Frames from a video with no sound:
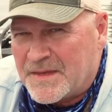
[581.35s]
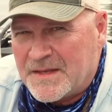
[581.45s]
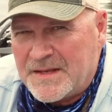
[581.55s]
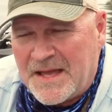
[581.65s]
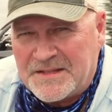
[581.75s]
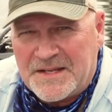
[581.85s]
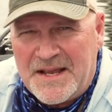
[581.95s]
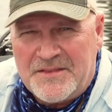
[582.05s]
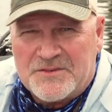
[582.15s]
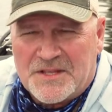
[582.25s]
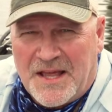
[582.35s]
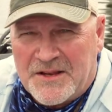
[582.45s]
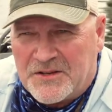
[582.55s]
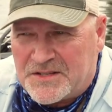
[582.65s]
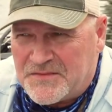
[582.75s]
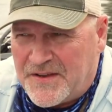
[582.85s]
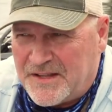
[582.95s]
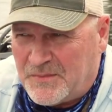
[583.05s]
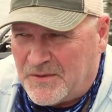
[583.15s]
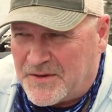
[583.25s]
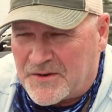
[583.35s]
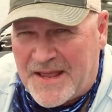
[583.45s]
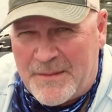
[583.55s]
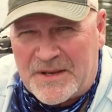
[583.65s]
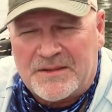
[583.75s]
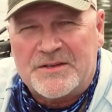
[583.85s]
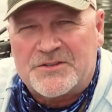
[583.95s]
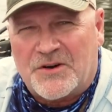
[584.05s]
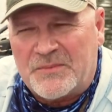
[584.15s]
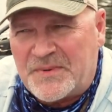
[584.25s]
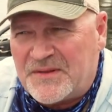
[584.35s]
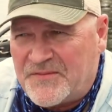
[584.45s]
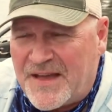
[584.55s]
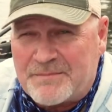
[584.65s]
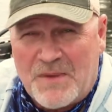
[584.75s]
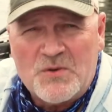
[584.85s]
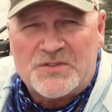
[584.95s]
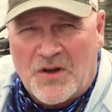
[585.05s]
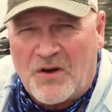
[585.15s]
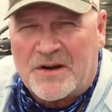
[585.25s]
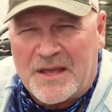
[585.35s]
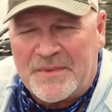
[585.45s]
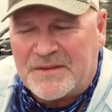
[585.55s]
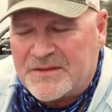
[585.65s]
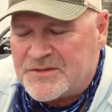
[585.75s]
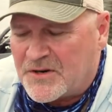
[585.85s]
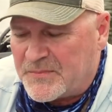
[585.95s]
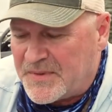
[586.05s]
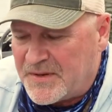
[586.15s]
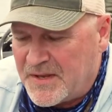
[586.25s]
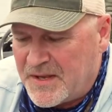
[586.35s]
Now today there's a lot of hooks available that are chemically sharpened. In fact, most are chemically sharpened,